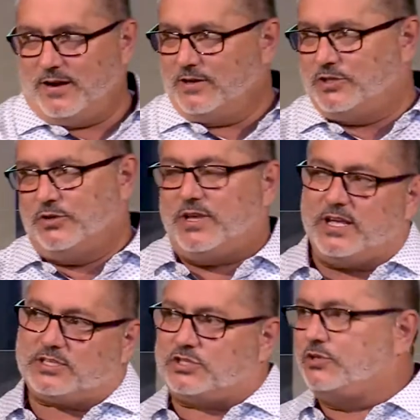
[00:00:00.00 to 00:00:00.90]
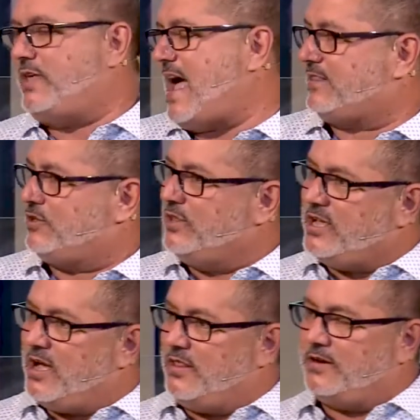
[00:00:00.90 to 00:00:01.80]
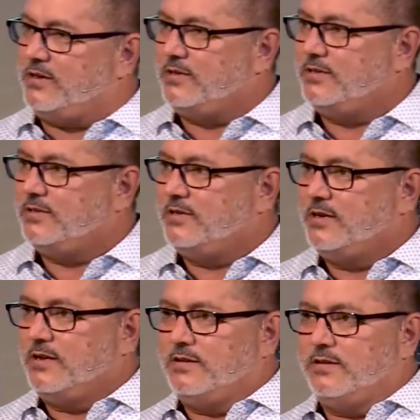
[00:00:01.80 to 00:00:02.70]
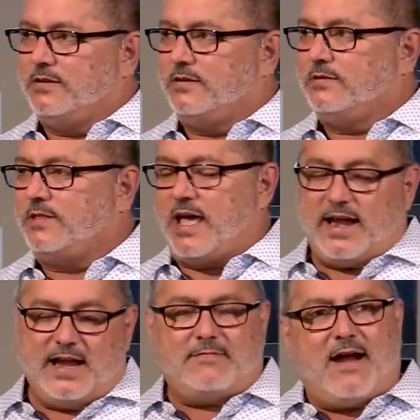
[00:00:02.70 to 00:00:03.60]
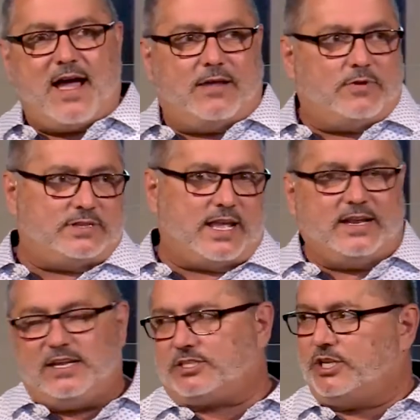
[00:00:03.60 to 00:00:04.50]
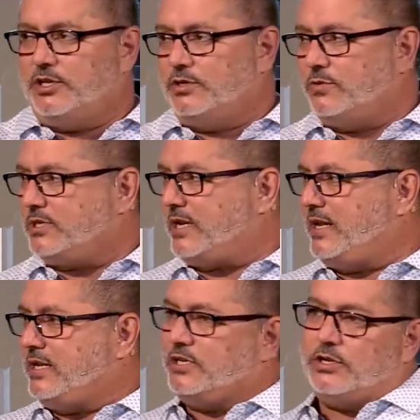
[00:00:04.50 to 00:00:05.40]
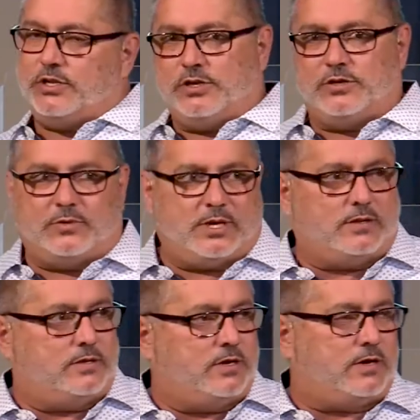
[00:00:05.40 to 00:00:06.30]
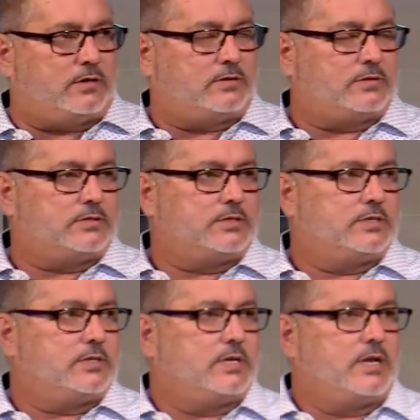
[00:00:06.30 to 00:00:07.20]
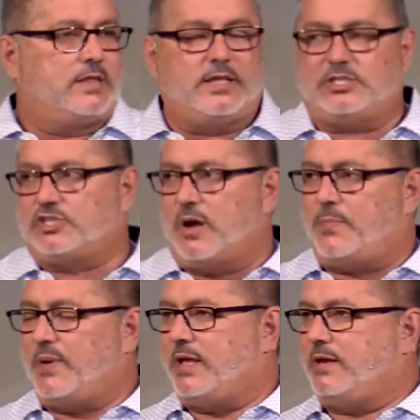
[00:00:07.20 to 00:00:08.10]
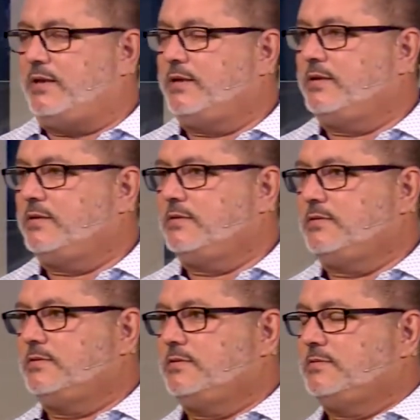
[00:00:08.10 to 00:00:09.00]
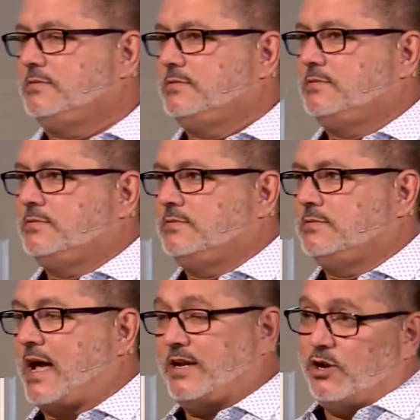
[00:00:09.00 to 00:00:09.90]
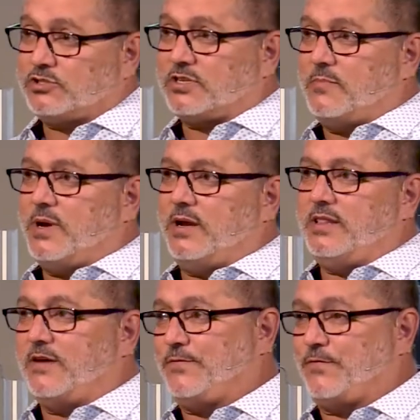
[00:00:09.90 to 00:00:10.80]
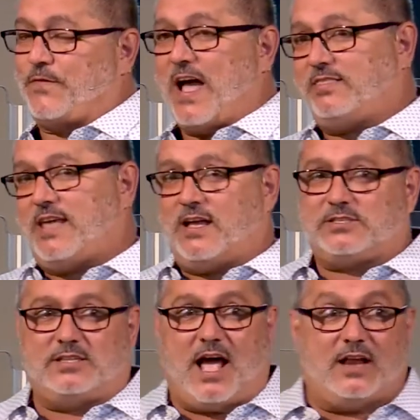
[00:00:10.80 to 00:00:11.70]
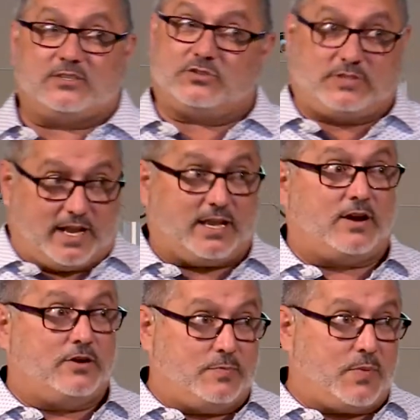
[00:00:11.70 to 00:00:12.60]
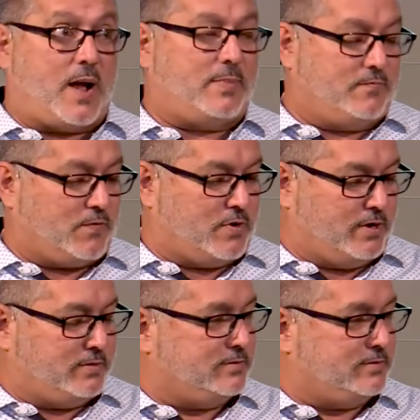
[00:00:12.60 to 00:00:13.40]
Do this, do that, do the other. That ain't right, what they did to you, what they didn't do to you, what, you know? And they jump in. I know somebody that for $5,000 will take care of your problem for you.